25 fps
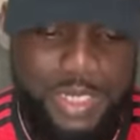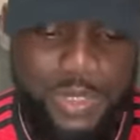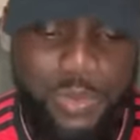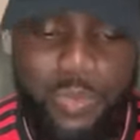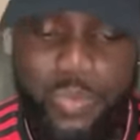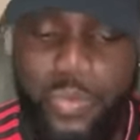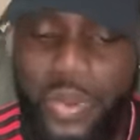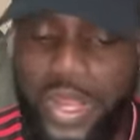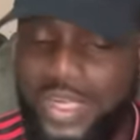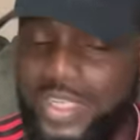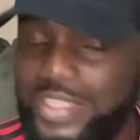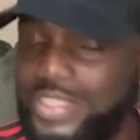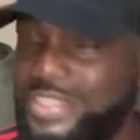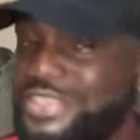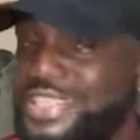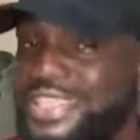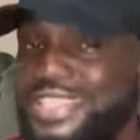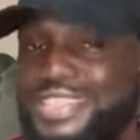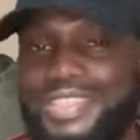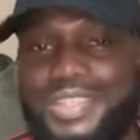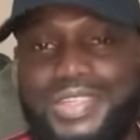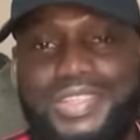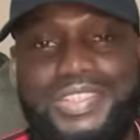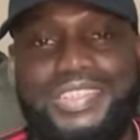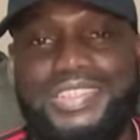the
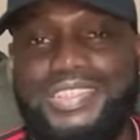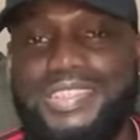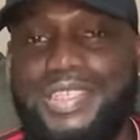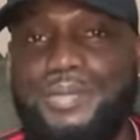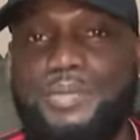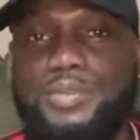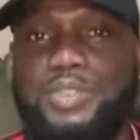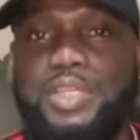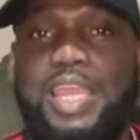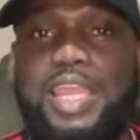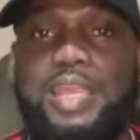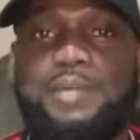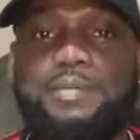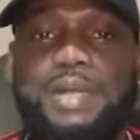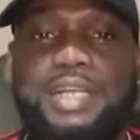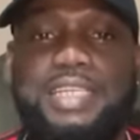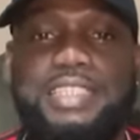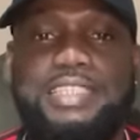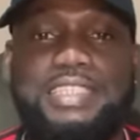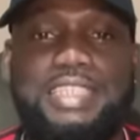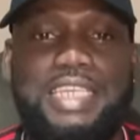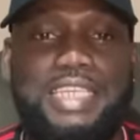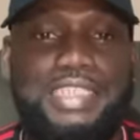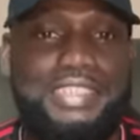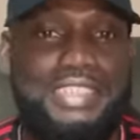100,000
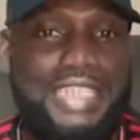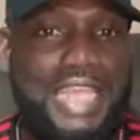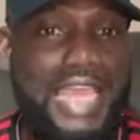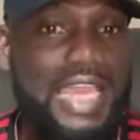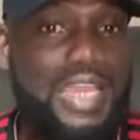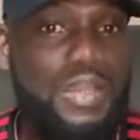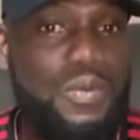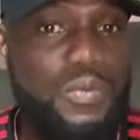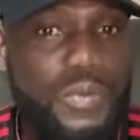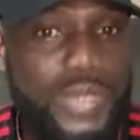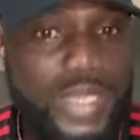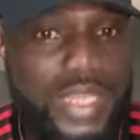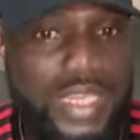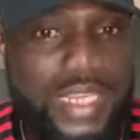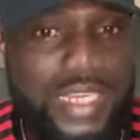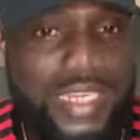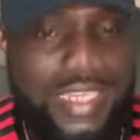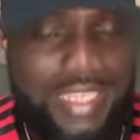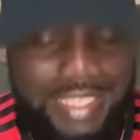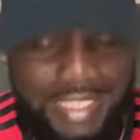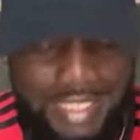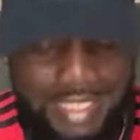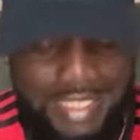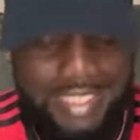subscribers. Yes, I will.